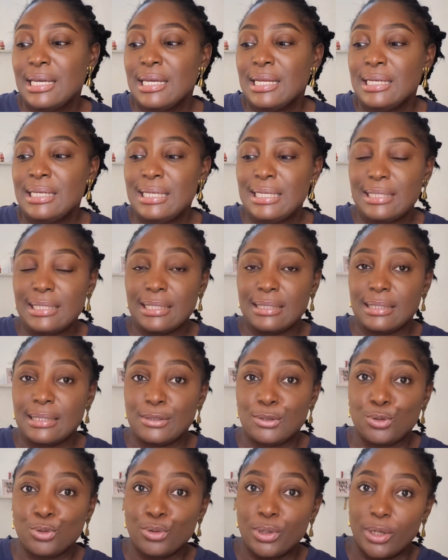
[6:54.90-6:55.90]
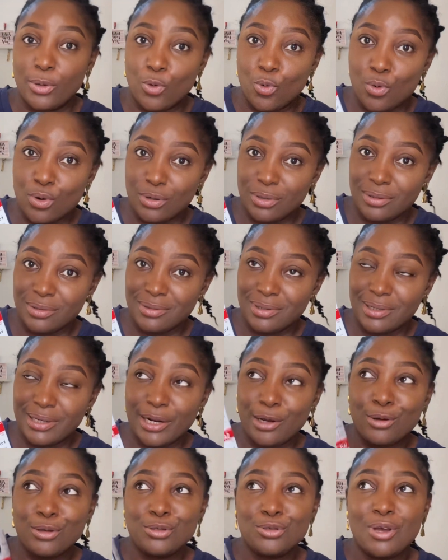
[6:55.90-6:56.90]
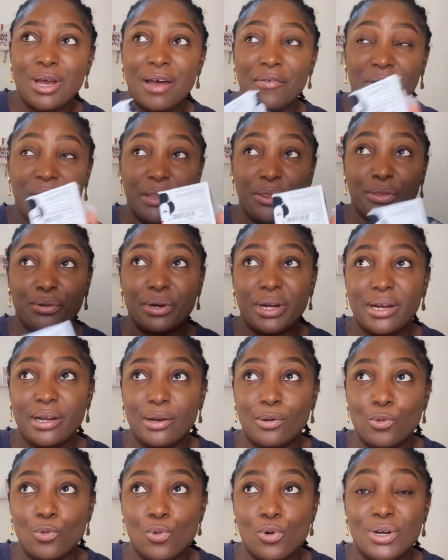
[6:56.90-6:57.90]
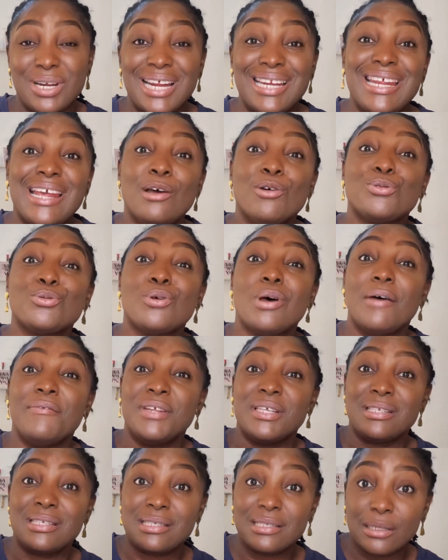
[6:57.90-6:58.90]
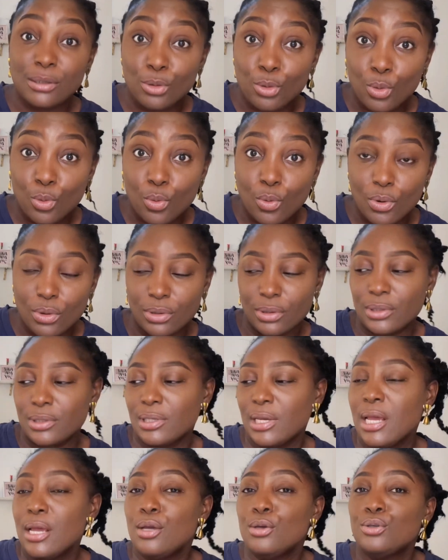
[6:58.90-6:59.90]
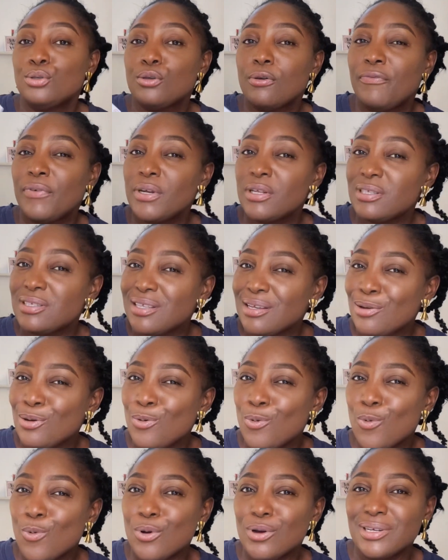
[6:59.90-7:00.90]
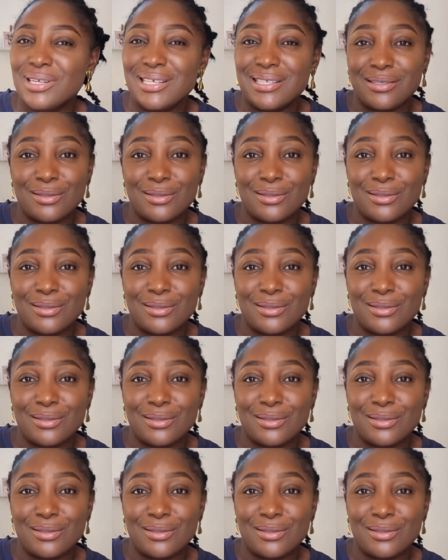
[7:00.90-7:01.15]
This is the 2-in-1. They also have the 3-in-1 and they also have the single ones. So for the single one, it's